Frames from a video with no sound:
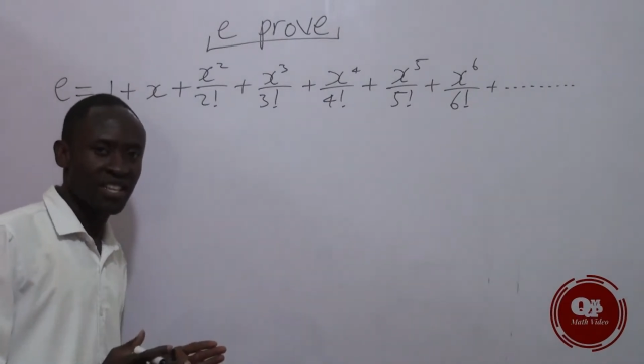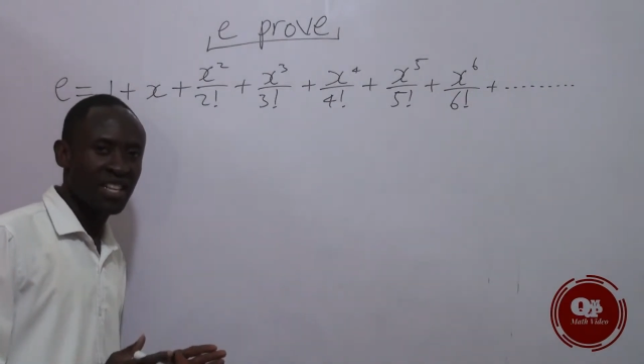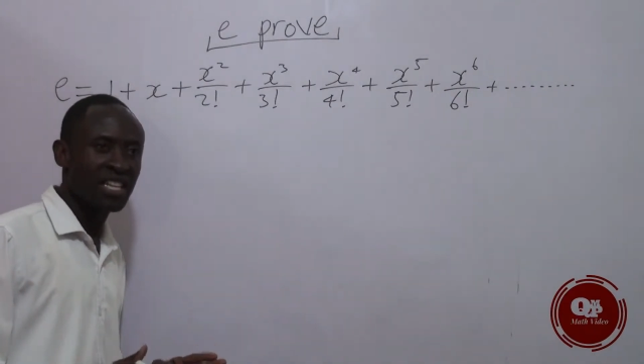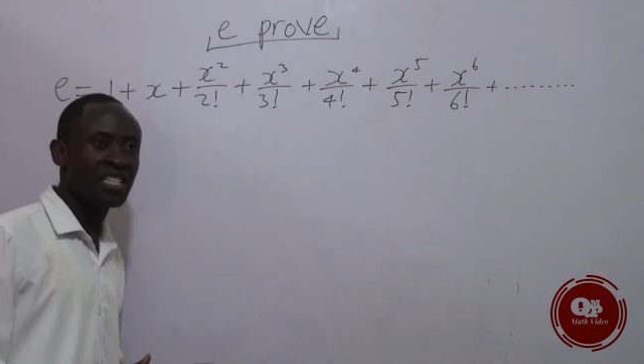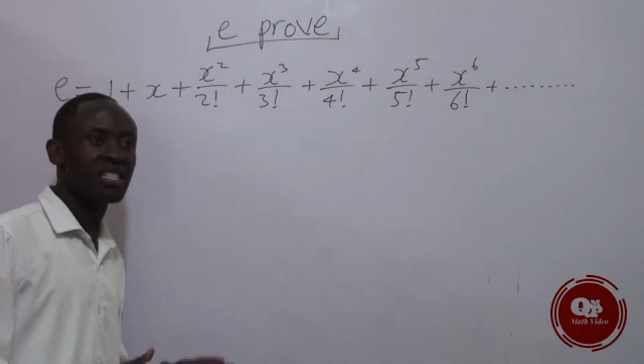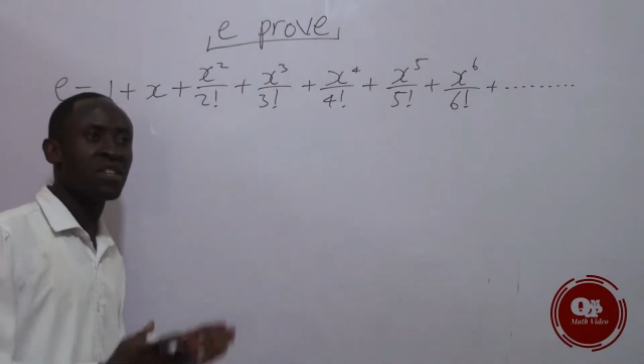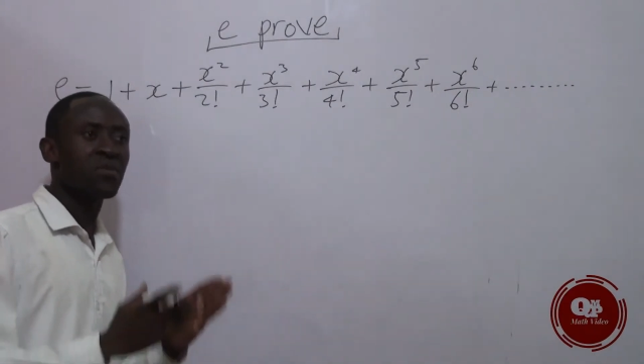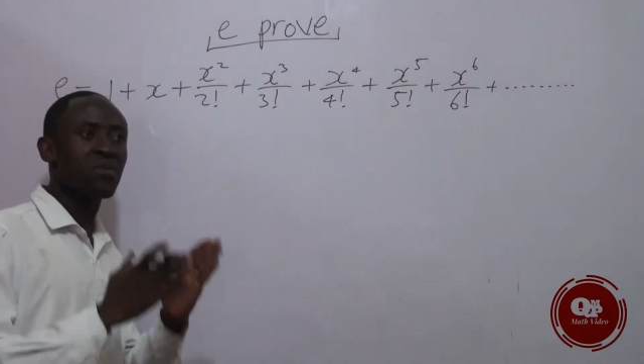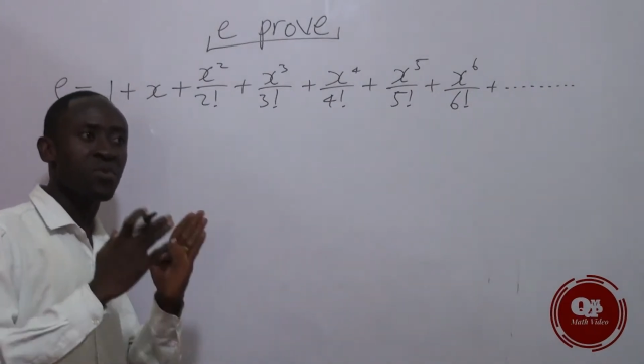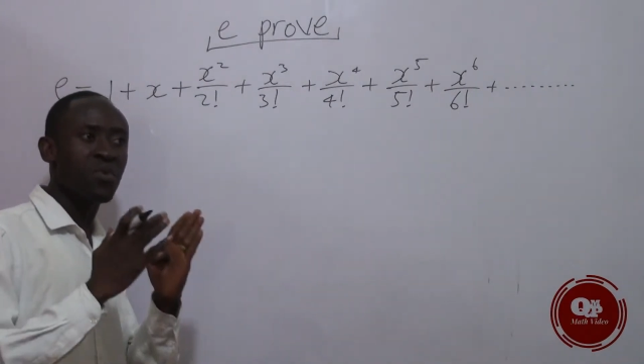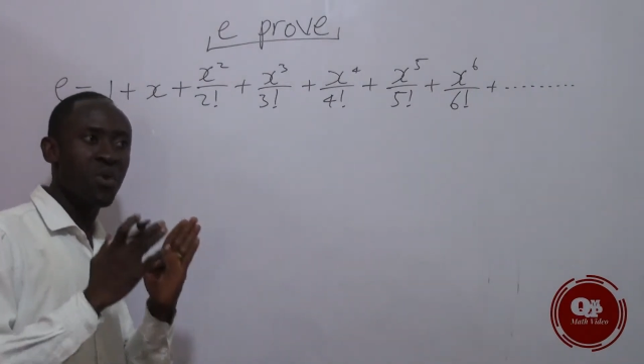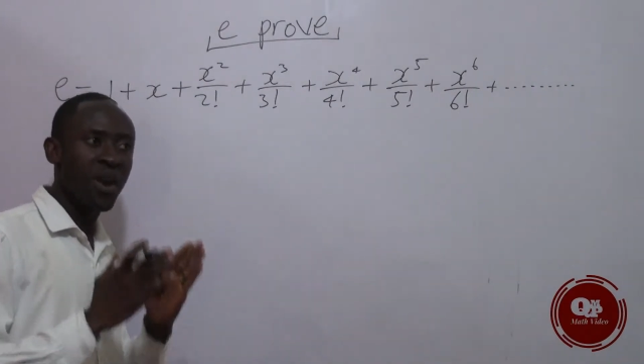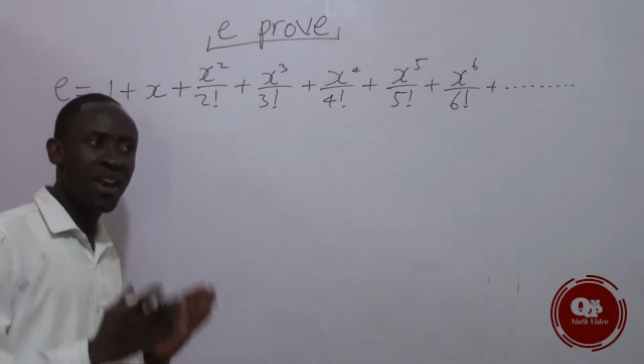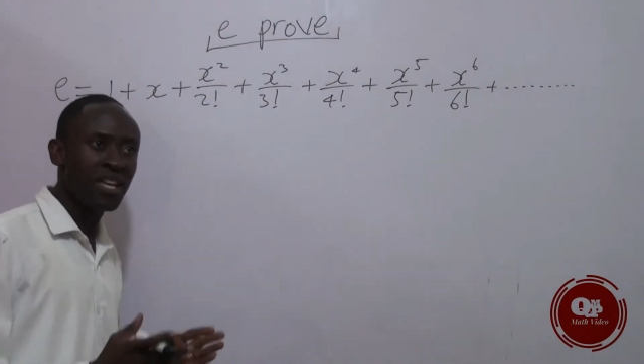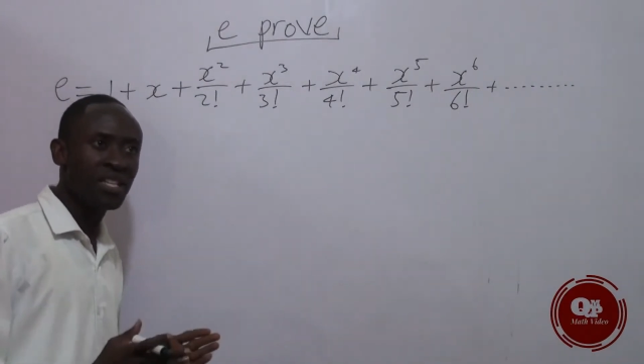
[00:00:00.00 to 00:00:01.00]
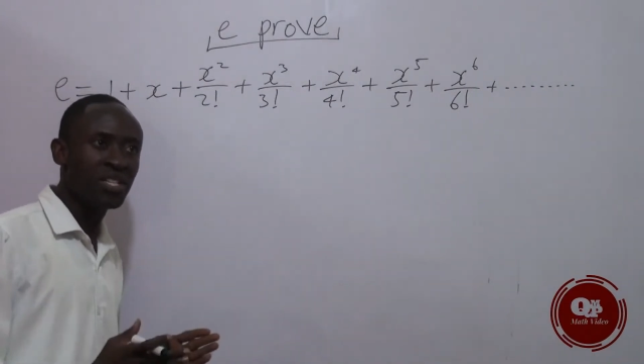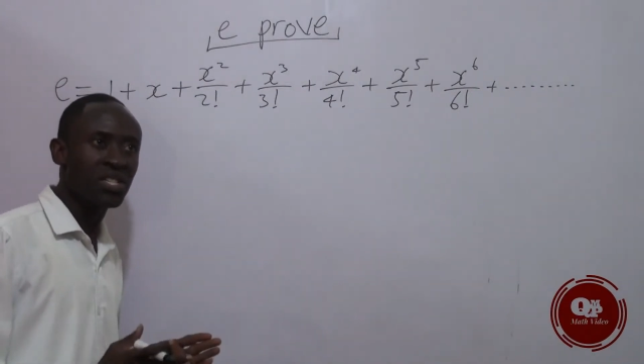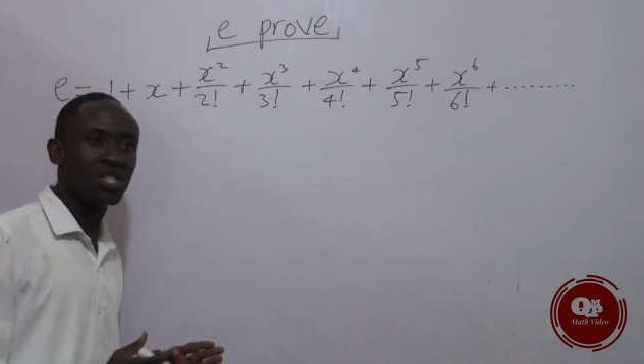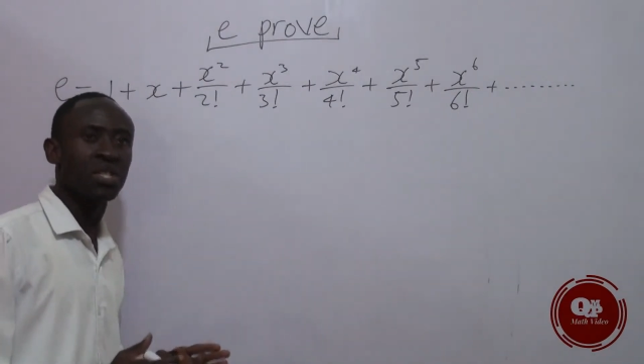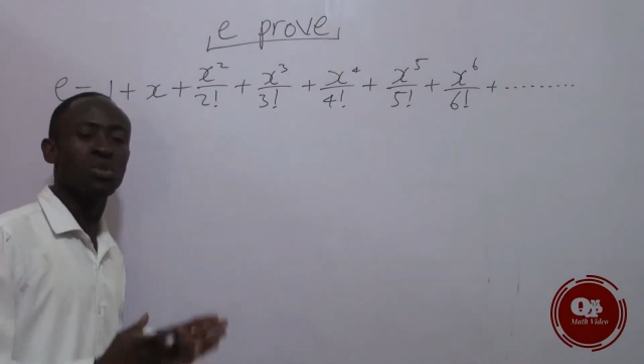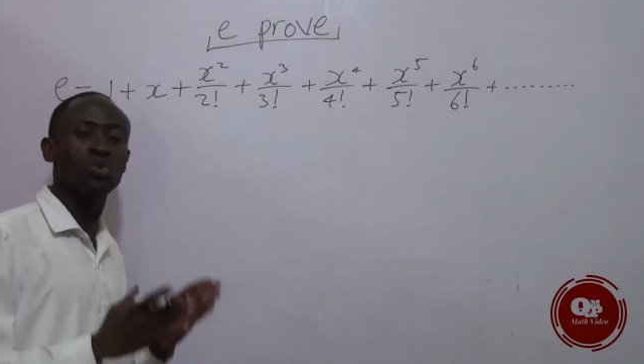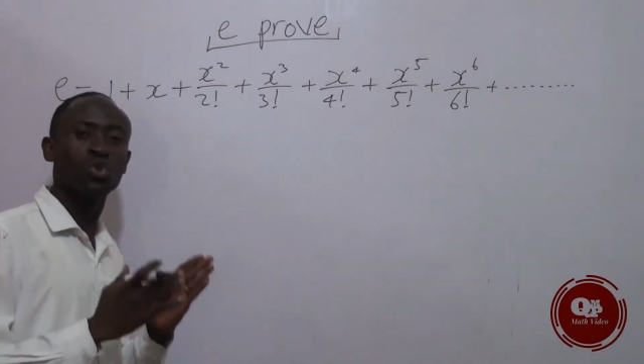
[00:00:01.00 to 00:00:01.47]
is
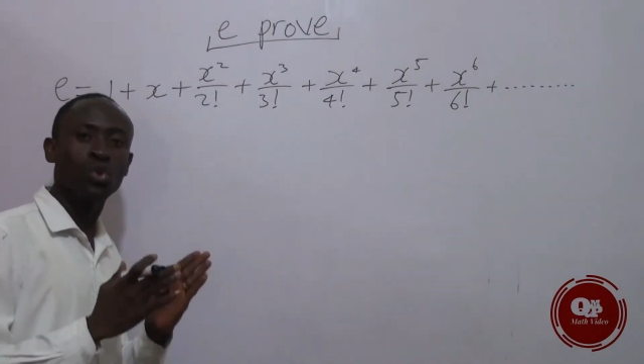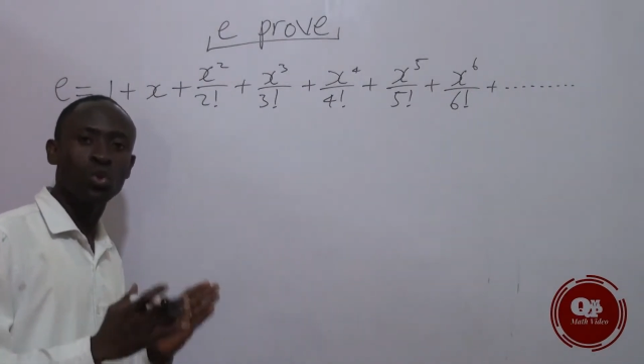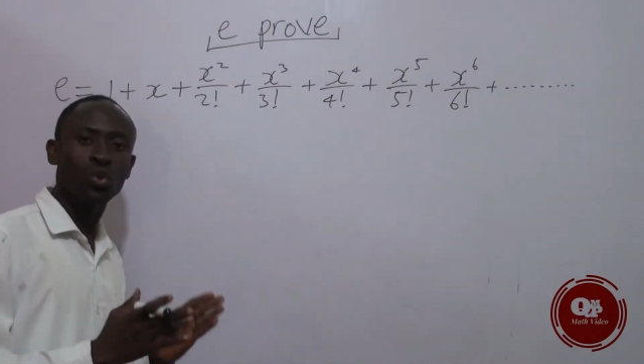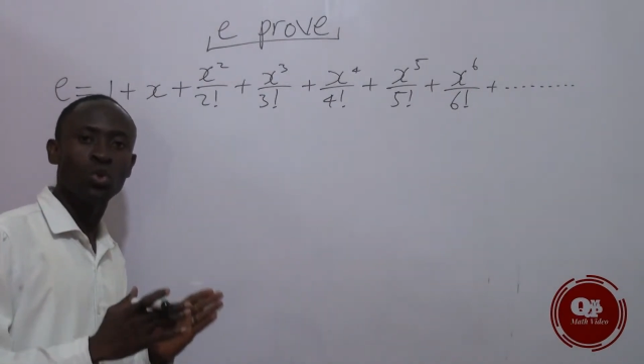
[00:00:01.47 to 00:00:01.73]
raised to